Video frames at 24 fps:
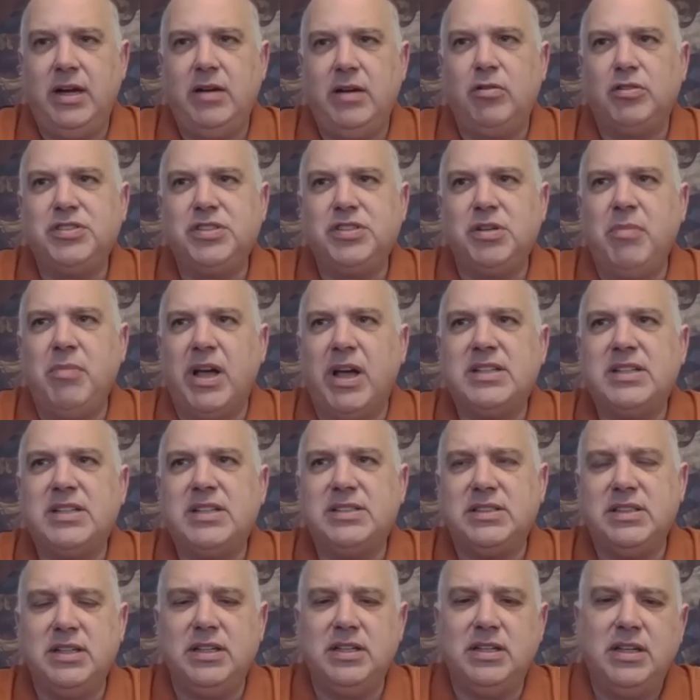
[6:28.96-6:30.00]
and it also
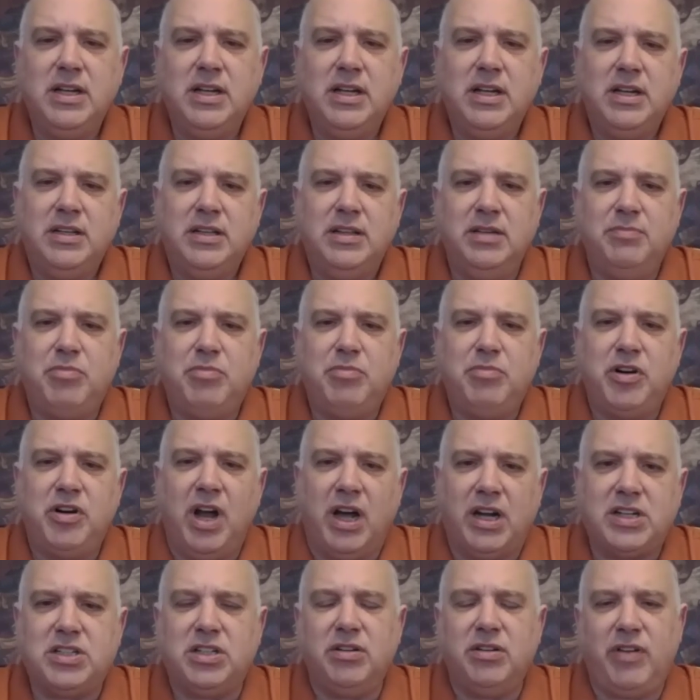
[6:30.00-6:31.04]
makes the
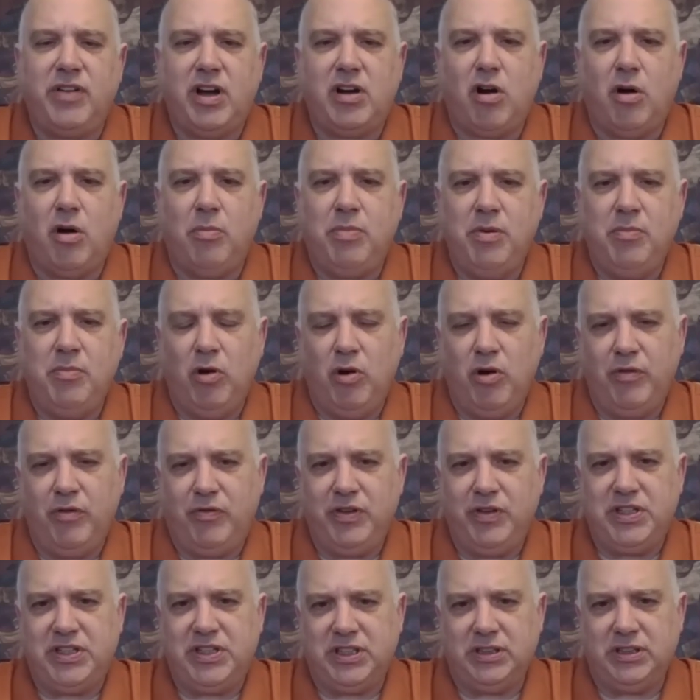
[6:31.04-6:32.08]
production of our copper more
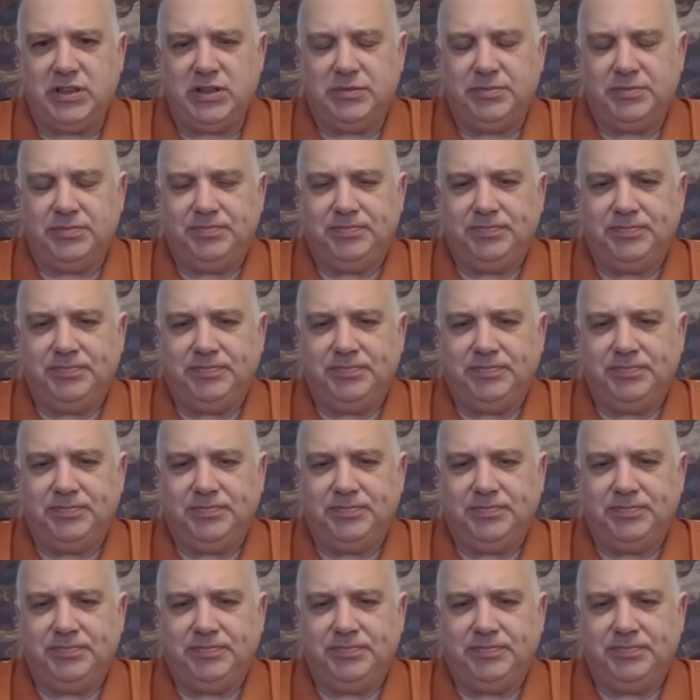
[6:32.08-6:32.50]
efficient.